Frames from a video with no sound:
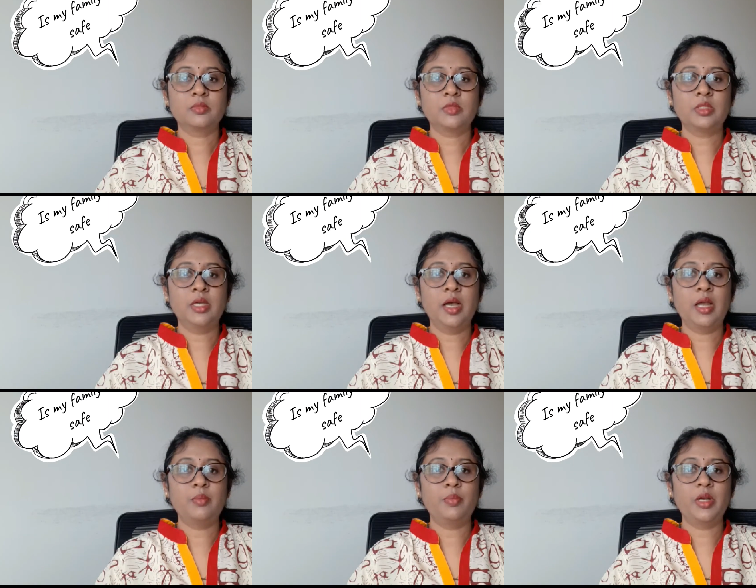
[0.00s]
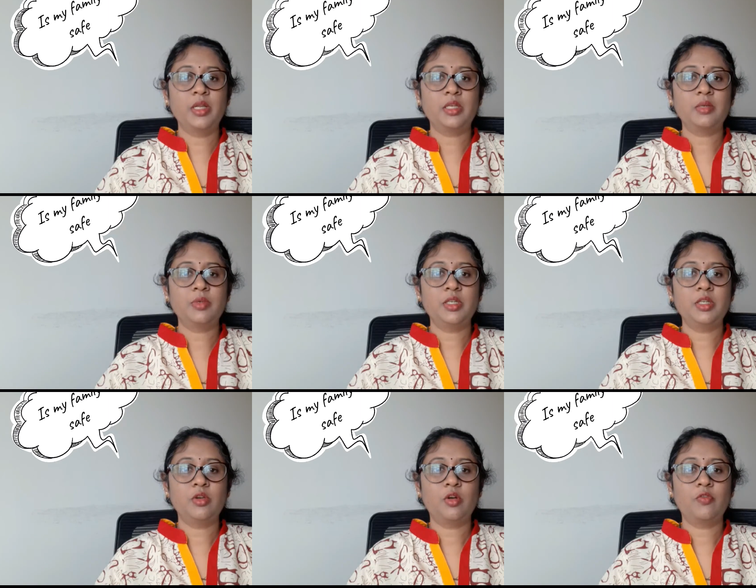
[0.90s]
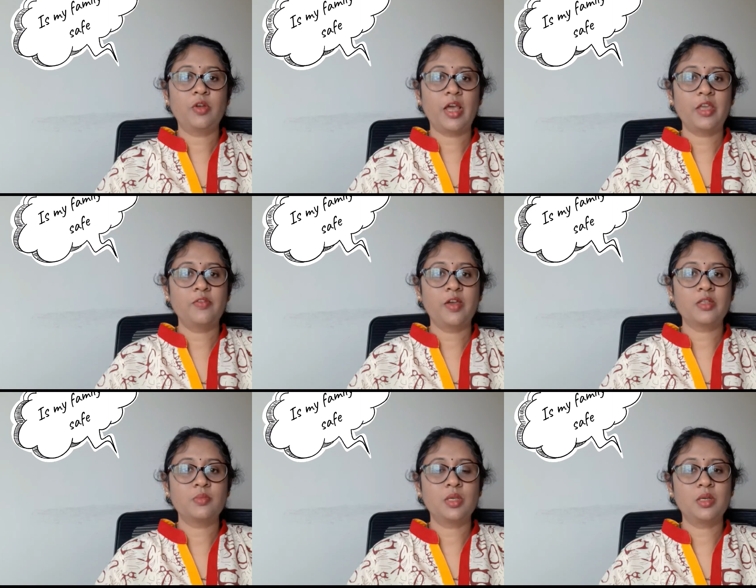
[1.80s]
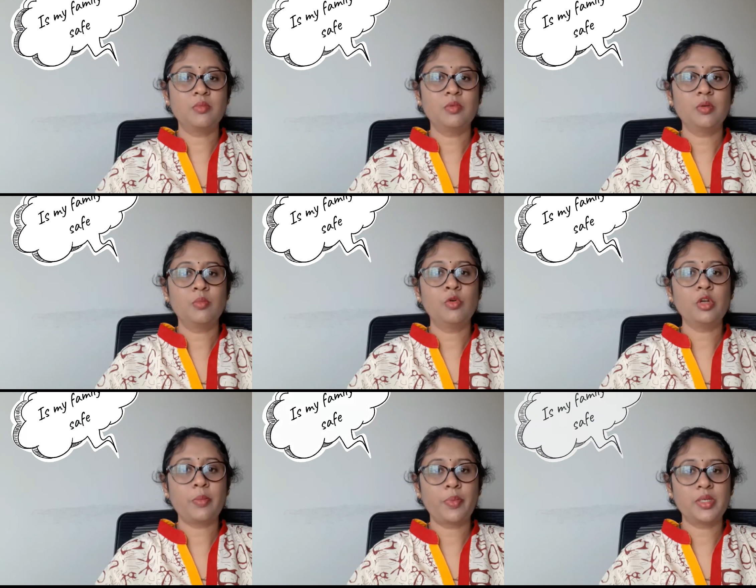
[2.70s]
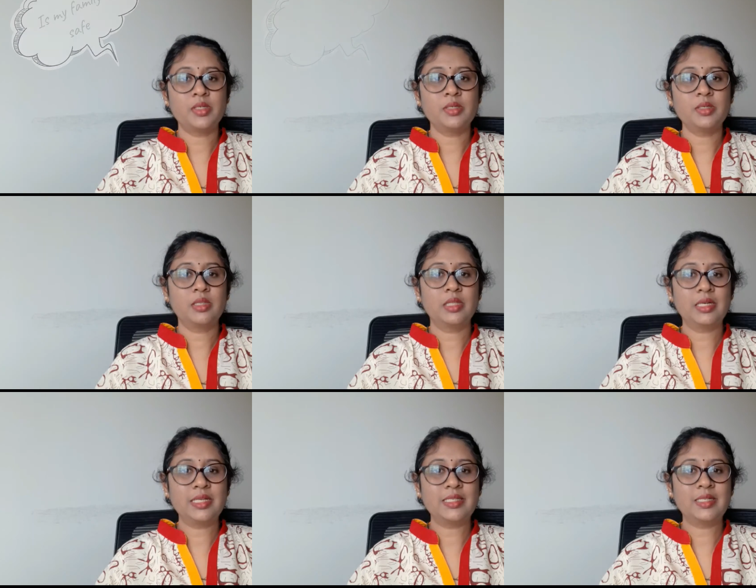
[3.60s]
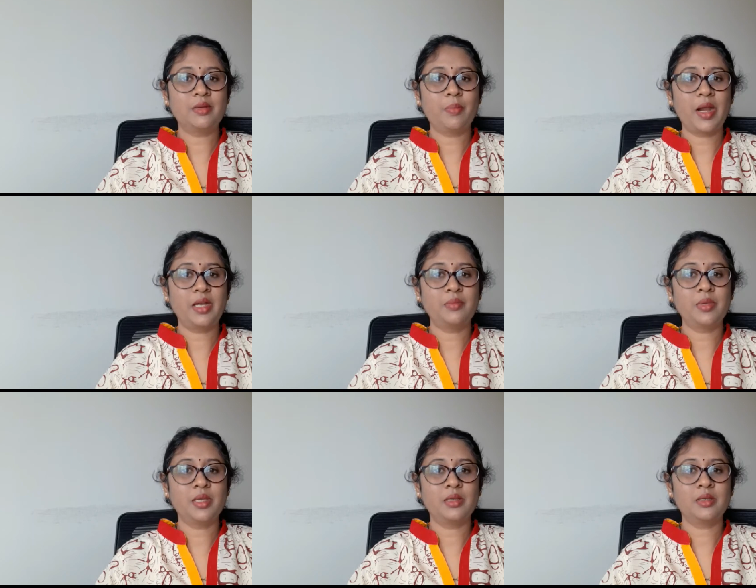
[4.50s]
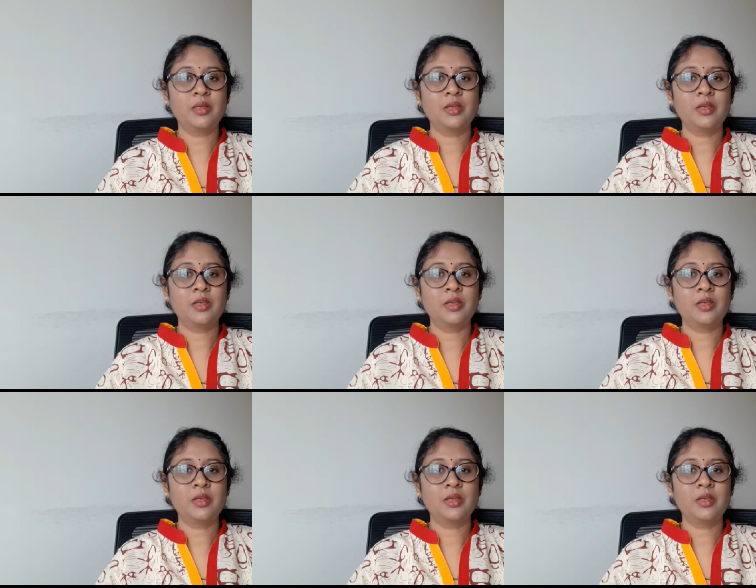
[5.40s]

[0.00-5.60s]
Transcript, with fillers: The unpredictability of life has become more apparent in the recent pandemic,